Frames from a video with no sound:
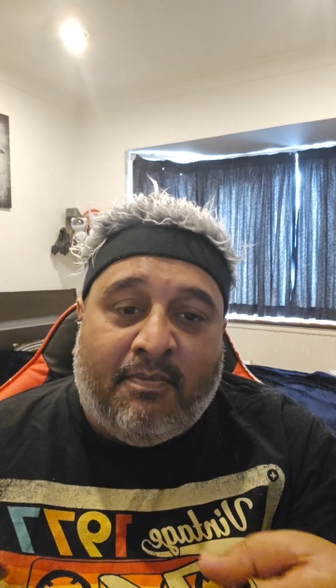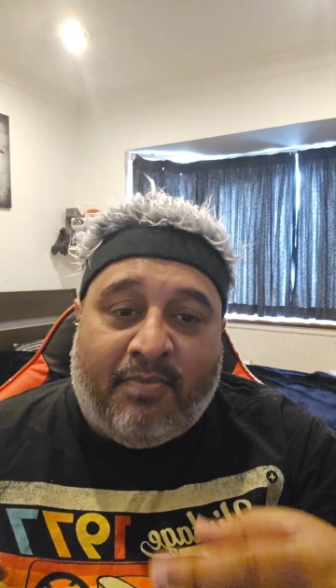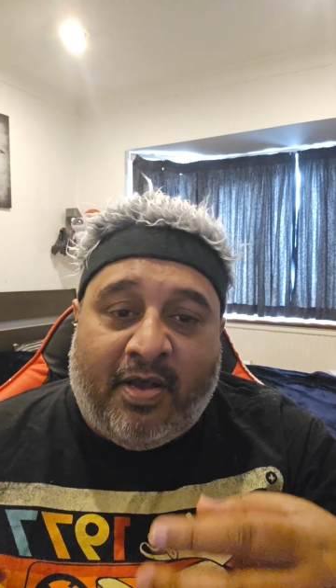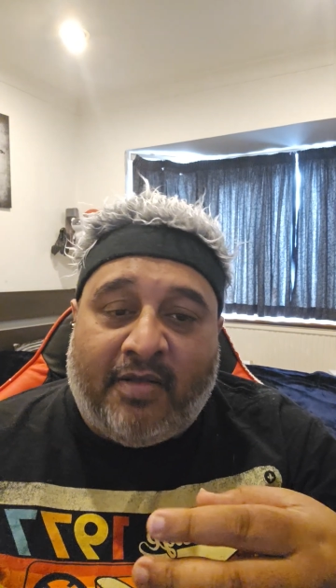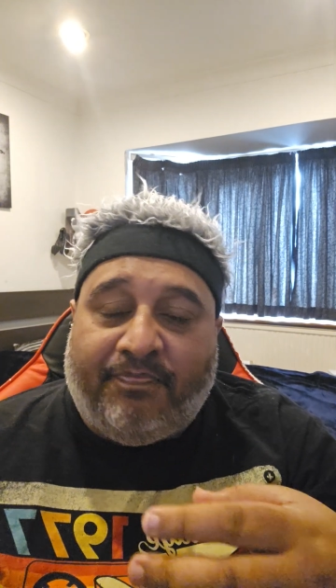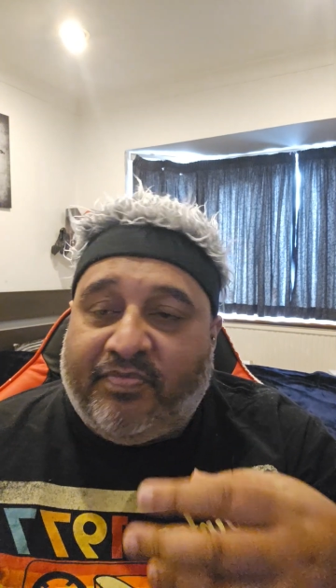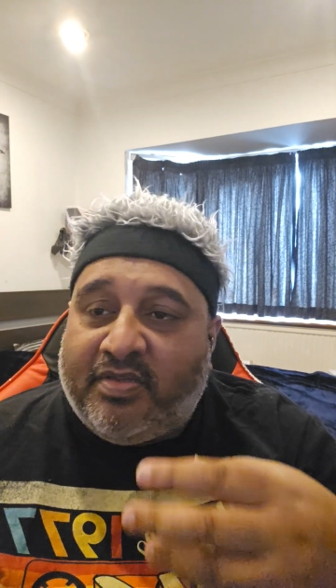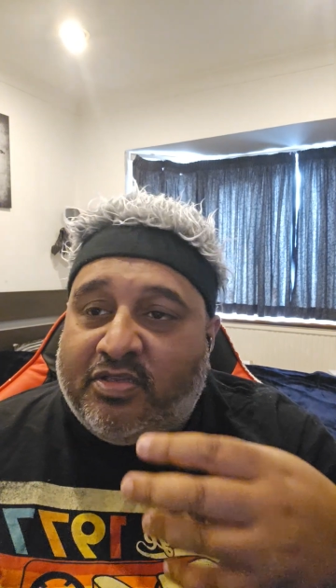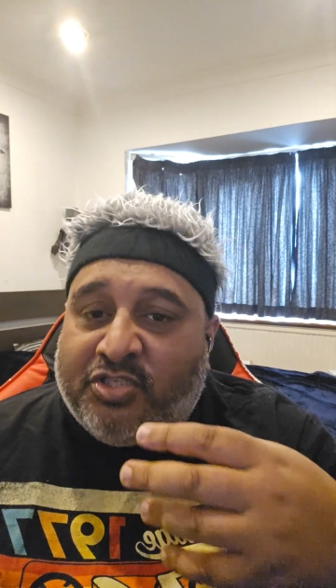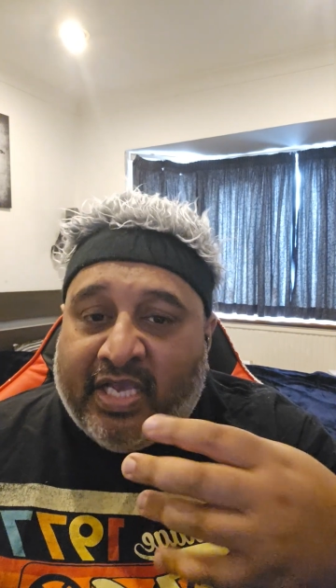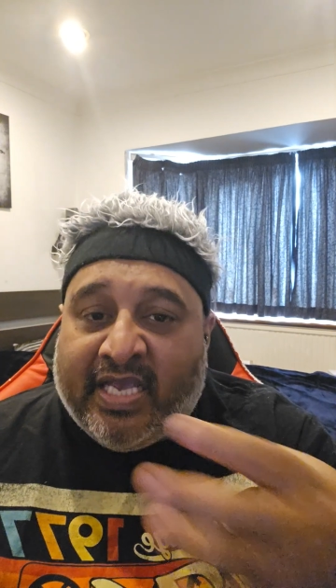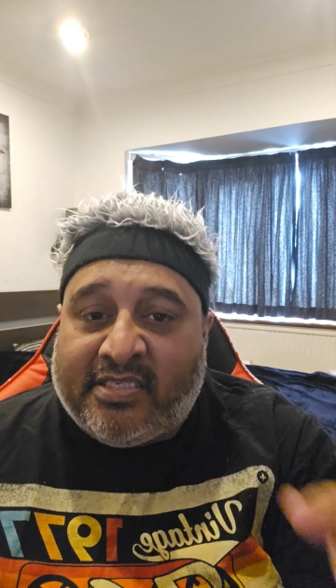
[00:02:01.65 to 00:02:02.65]
But
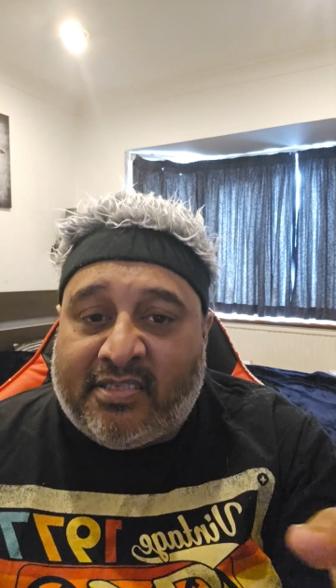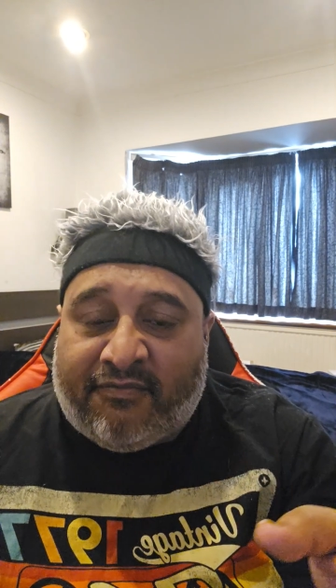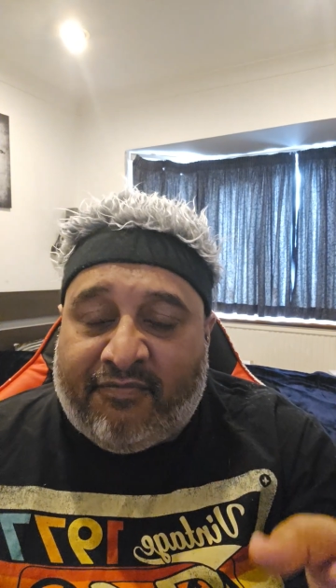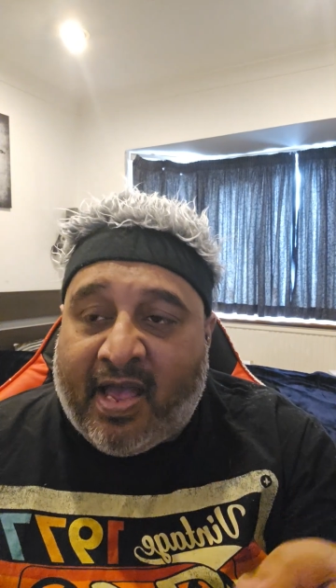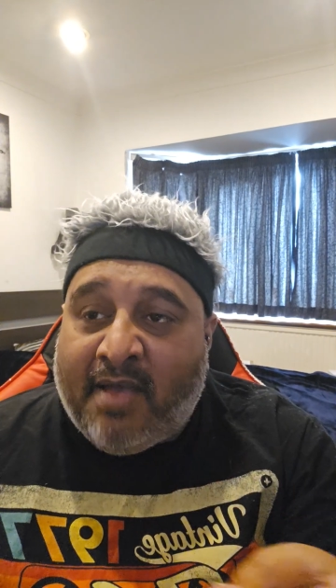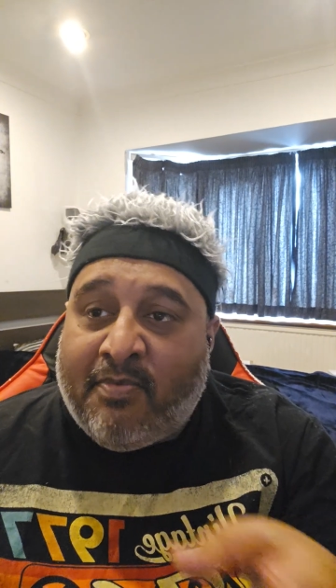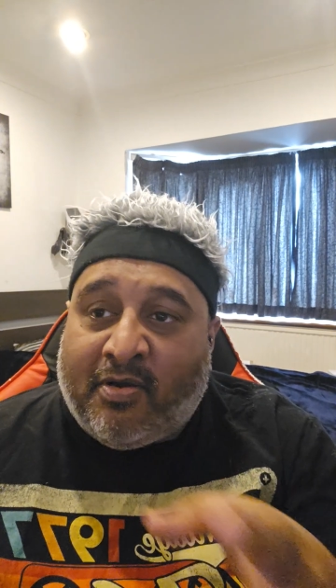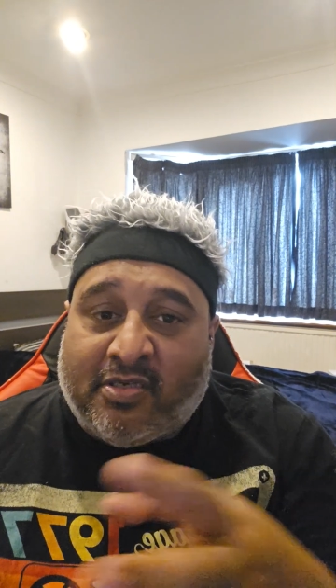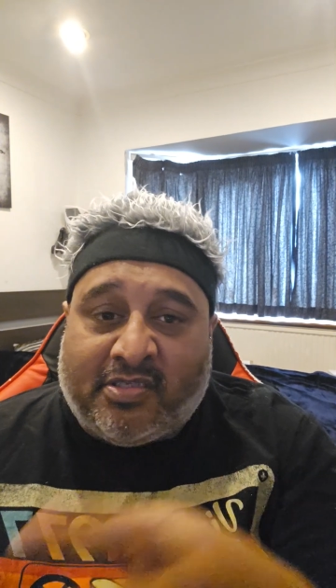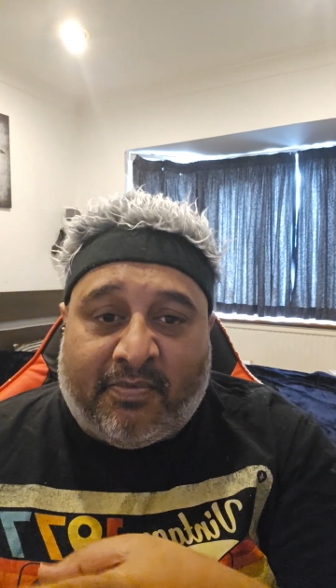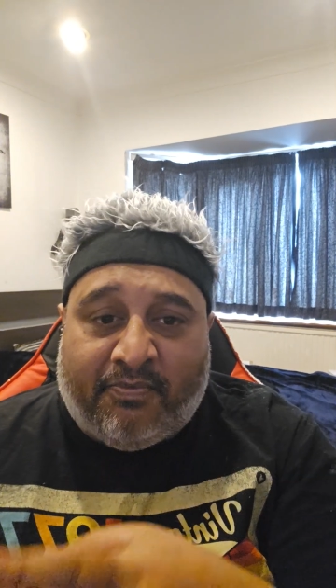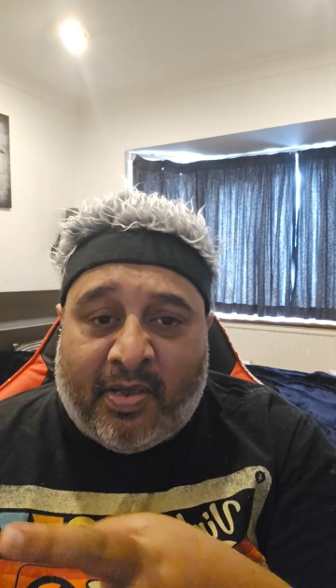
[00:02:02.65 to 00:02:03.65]
shit hits the fan
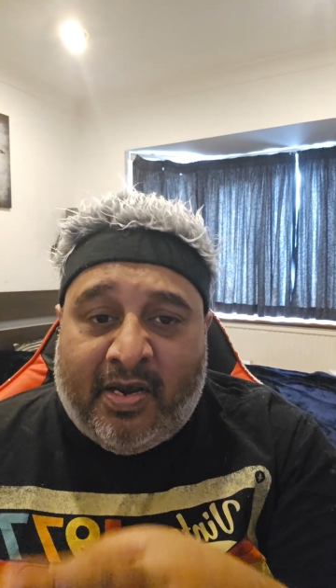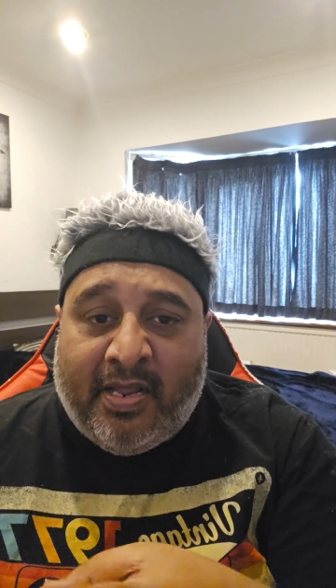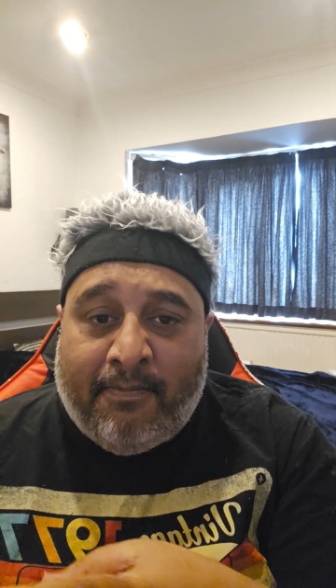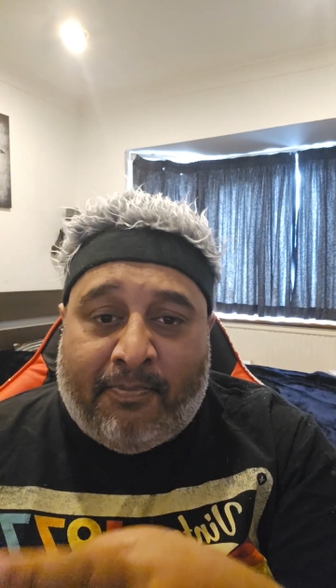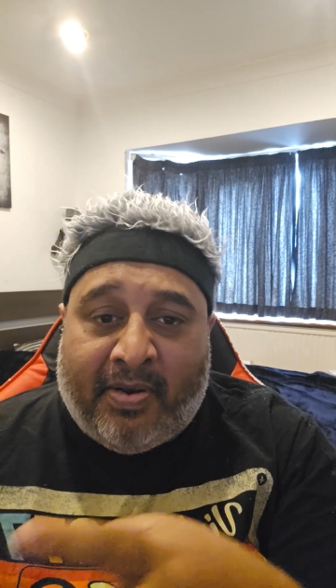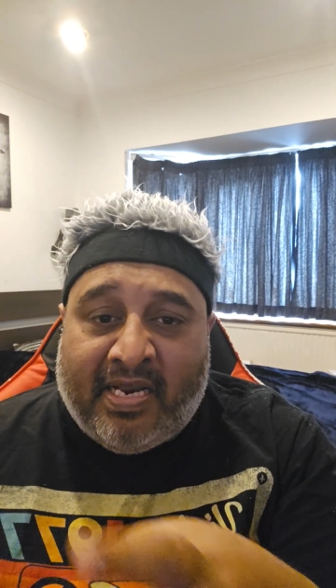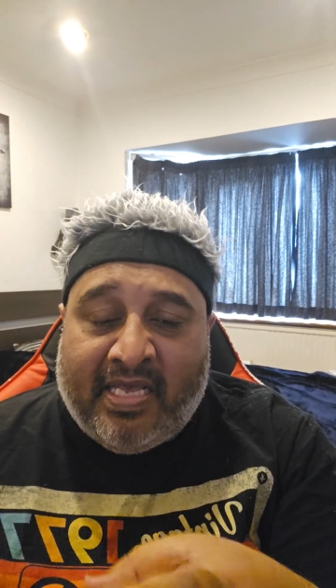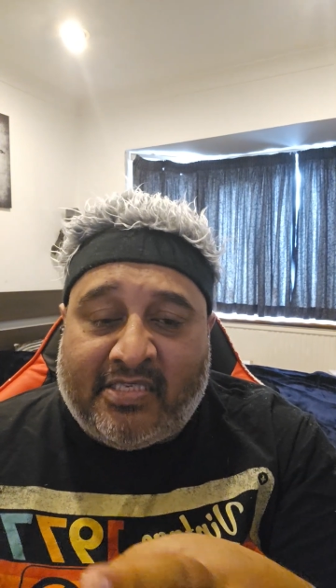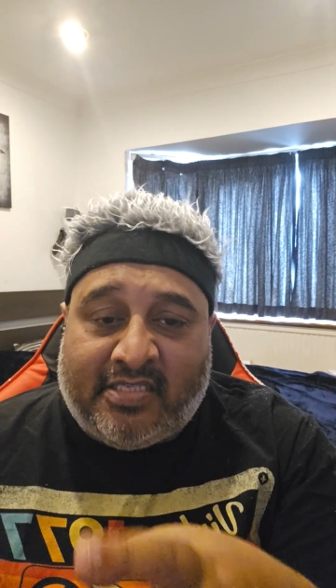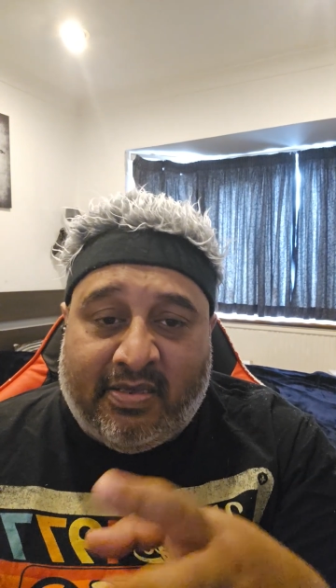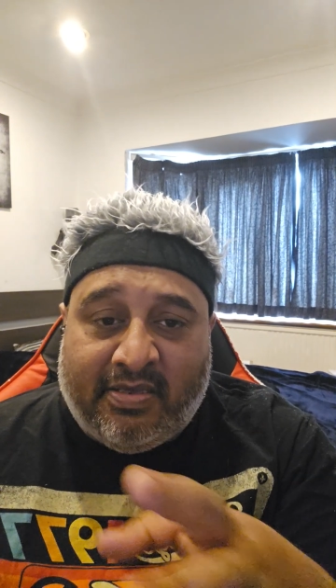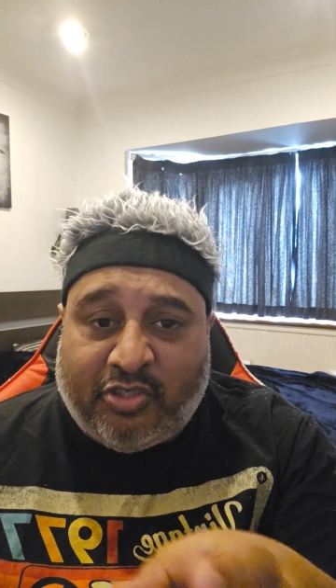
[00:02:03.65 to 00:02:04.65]
because the Berlin
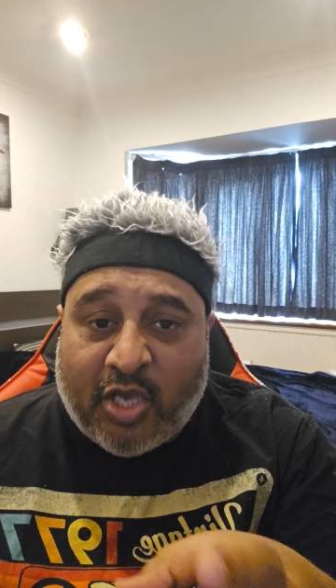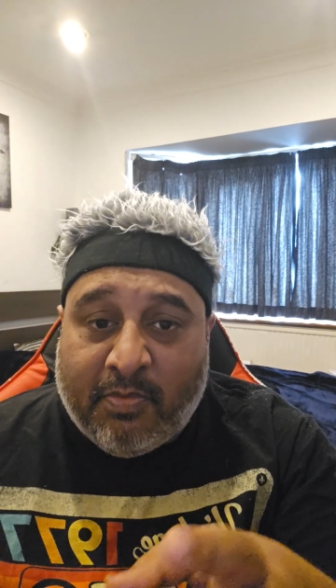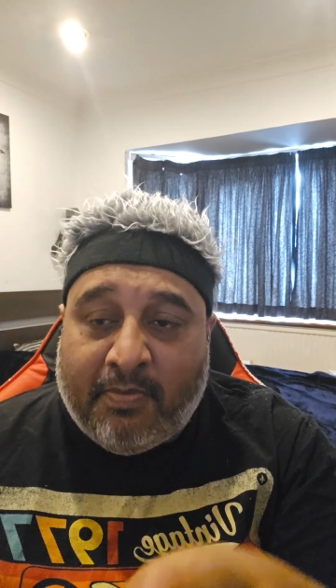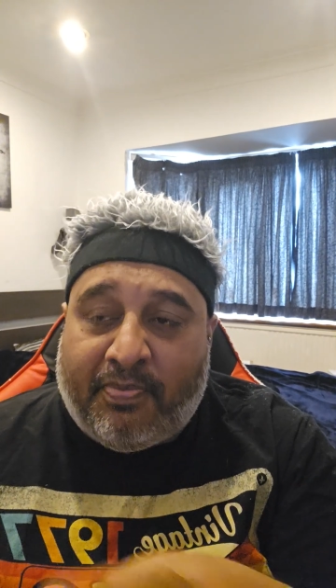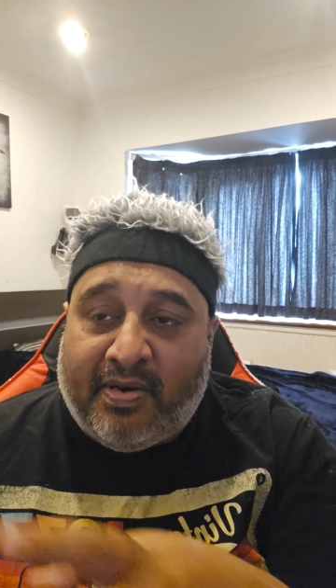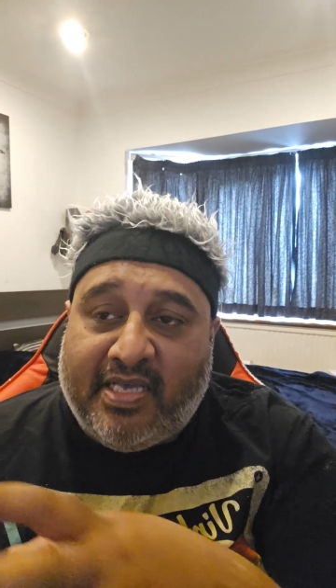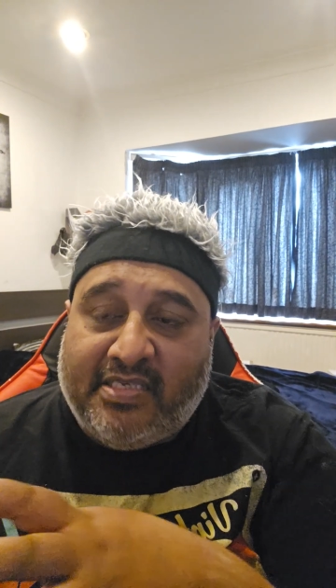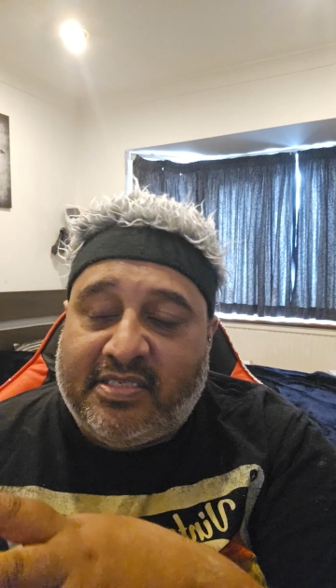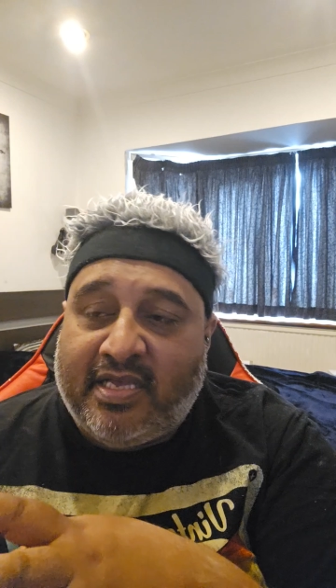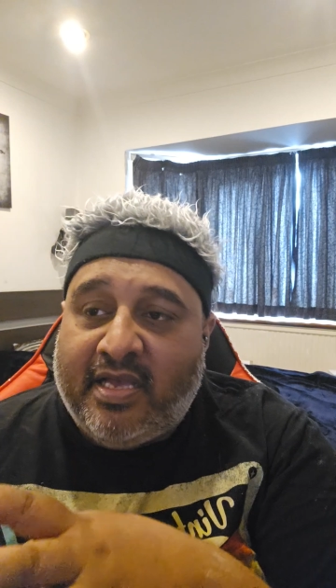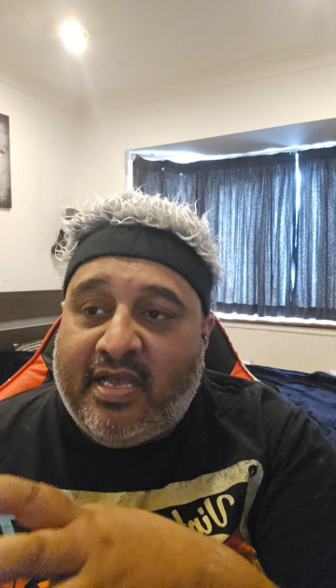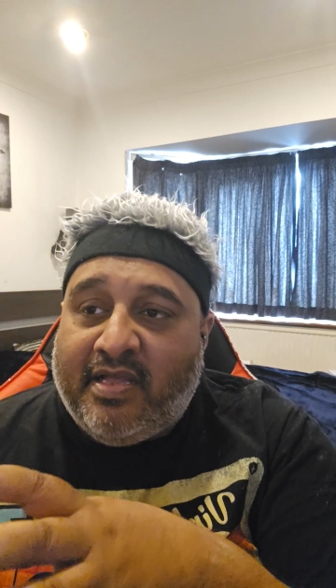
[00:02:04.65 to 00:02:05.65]
police, the German police,